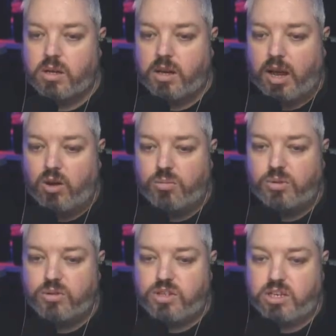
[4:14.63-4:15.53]
I hope I
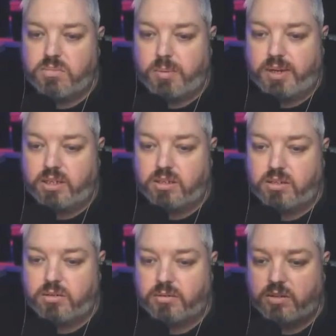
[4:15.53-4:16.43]
don't change my mind
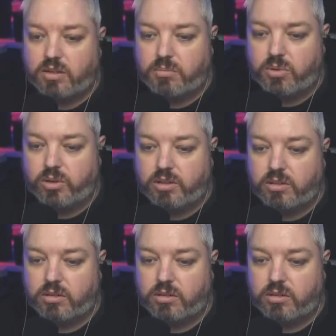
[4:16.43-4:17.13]
at some point.